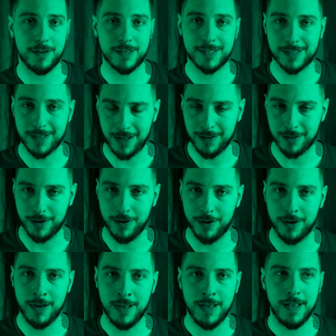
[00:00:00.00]

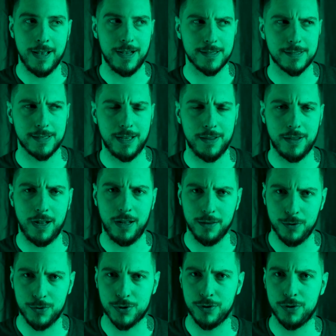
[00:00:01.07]
Stalker as an
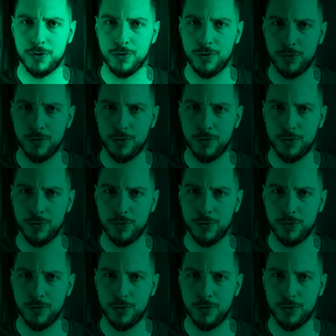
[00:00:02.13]
allusion to